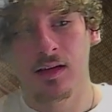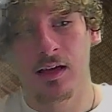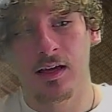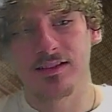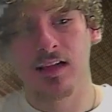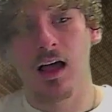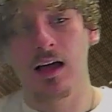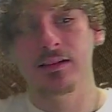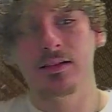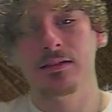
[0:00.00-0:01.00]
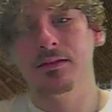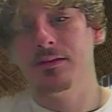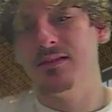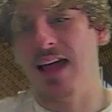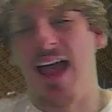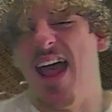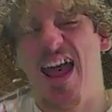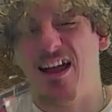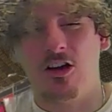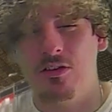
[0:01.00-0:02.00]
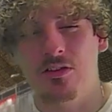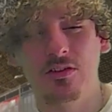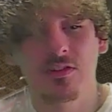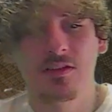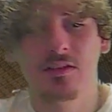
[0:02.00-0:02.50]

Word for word: It's not the hackers.